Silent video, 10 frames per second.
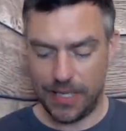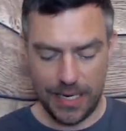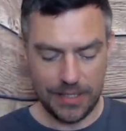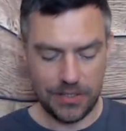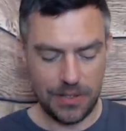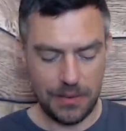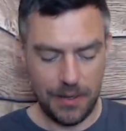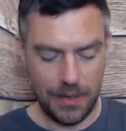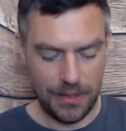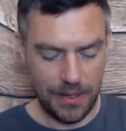and it's
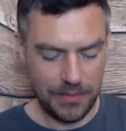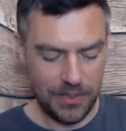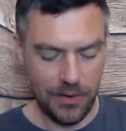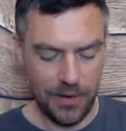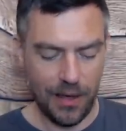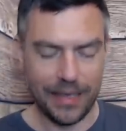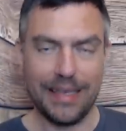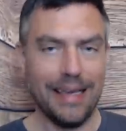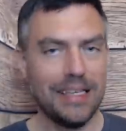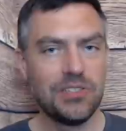I uh, do like it.